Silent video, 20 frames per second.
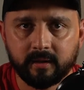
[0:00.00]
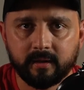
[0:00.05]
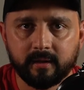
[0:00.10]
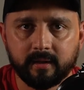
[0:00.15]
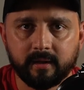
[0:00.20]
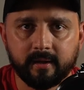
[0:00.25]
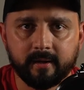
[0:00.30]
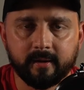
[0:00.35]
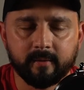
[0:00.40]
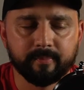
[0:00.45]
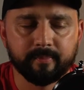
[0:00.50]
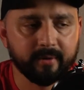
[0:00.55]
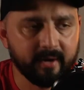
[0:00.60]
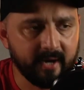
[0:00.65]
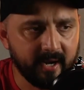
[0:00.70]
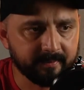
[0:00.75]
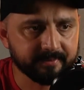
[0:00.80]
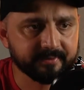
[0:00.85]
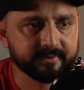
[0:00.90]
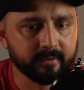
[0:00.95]

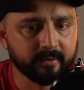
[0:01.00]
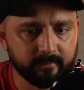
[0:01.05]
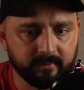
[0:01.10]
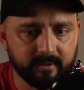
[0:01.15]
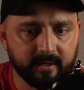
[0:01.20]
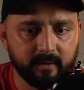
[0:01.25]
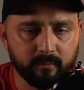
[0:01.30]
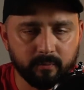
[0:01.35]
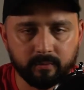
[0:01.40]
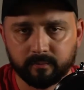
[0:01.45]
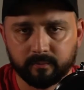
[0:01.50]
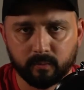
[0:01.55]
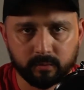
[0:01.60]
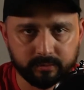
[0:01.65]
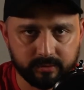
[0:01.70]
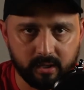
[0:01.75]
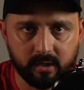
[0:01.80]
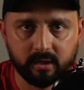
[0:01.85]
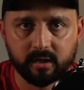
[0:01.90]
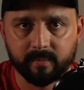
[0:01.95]
Perhaps someday we'll
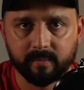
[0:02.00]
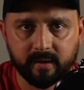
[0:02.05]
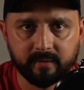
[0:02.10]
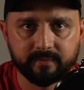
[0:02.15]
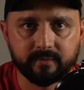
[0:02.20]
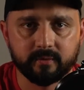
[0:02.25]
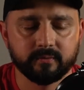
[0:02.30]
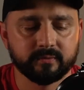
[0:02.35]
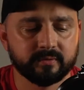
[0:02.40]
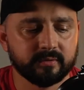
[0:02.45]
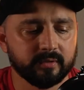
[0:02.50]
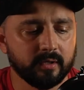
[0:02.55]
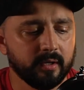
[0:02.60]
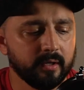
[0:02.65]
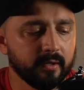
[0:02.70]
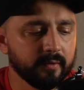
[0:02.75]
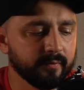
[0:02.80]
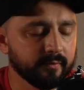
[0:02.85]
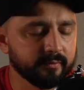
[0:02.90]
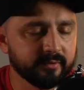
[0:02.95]
talk about those
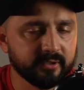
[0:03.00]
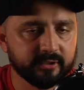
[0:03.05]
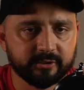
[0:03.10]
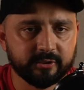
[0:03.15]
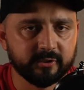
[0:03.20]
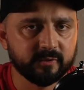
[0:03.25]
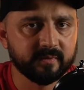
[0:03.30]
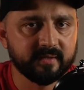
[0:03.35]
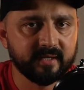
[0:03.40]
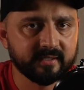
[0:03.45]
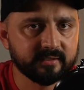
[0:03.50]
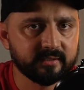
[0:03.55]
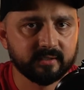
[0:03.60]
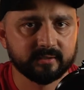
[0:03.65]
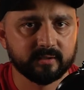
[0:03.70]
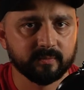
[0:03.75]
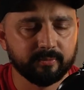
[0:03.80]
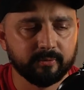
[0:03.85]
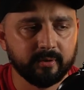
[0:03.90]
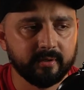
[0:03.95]
issues. That's not
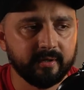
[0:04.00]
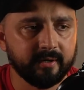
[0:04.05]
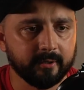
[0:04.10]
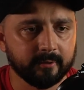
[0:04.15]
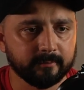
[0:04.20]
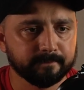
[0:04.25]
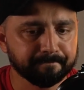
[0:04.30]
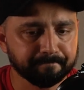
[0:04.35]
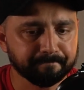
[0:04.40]
the point here.